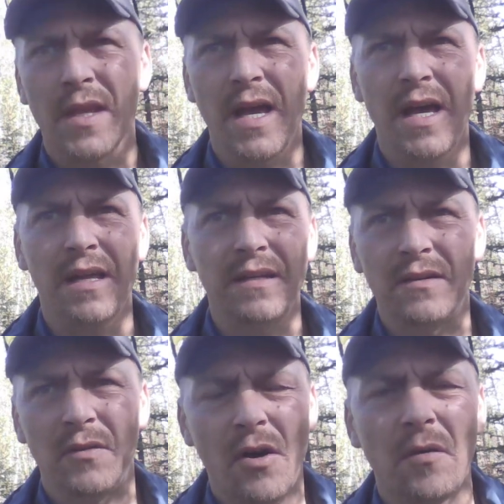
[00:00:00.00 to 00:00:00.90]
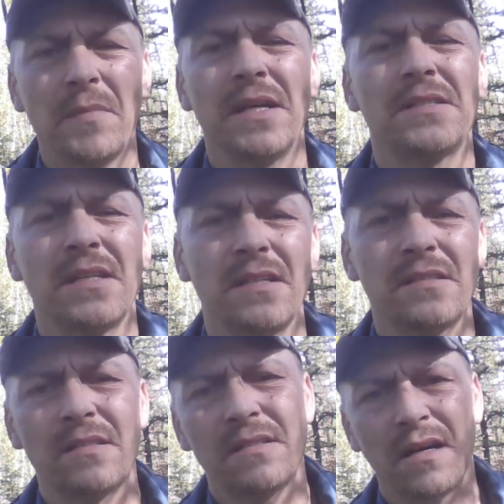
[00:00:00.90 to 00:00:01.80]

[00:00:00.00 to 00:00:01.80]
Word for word: And it'll all make sense.